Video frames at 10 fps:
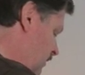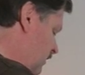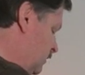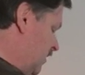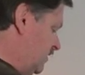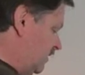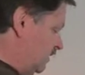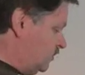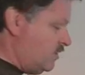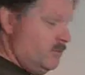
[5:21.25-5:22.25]
this makes it
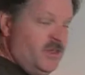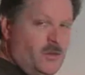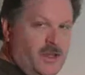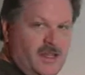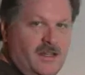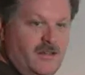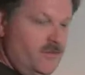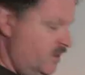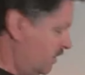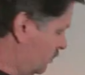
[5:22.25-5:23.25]
extremely quick and
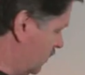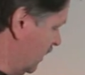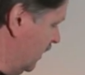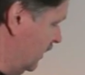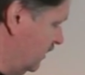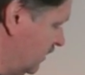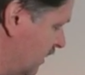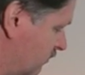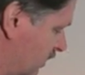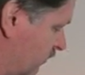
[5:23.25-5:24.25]
convenient when I need to
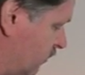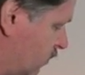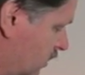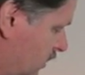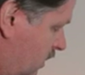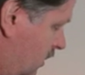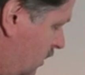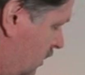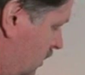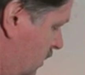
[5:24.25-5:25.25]
get ready for work
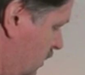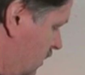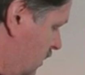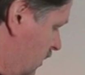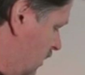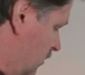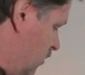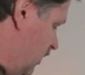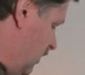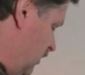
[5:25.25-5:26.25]
in the
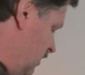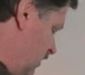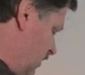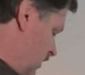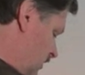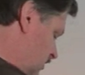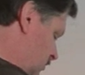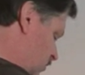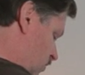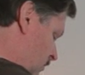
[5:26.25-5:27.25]
morning.
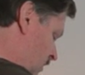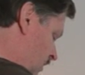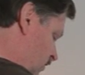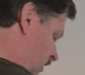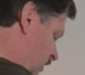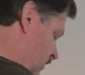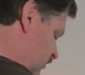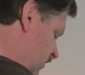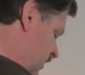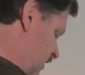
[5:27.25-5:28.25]
Just pour my
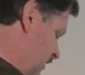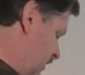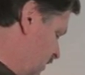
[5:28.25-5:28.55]
ingredients right in.